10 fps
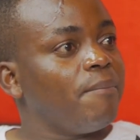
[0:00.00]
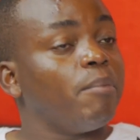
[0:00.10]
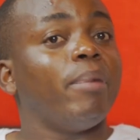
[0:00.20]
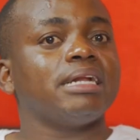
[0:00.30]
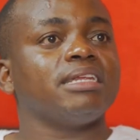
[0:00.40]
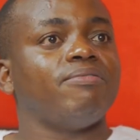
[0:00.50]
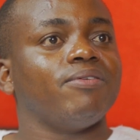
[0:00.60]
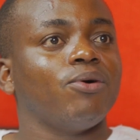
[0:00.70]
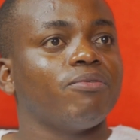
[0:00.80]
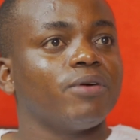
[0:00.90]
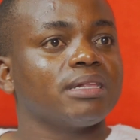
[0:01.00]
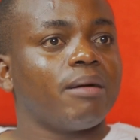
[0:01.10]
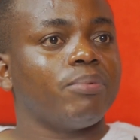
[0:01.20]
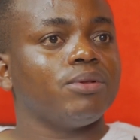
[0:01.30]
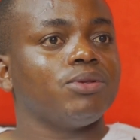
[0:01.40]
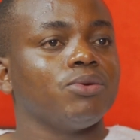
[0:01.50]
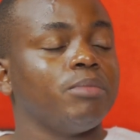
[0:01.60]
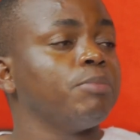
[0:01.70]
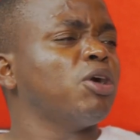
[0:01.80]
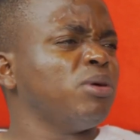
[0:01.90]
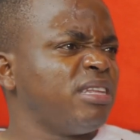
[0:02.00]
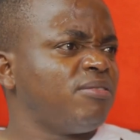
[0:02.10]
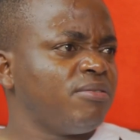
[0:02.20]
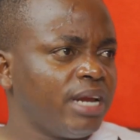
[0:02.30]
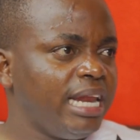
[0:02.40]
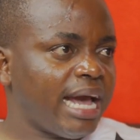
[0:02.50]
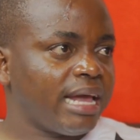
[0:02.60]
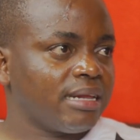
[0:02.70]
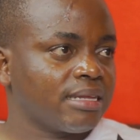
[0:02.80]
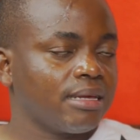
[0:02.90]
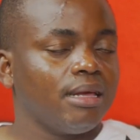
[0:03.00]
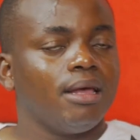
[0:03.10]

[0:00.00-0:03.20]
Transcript: But if you go, for example, because it's really high risk,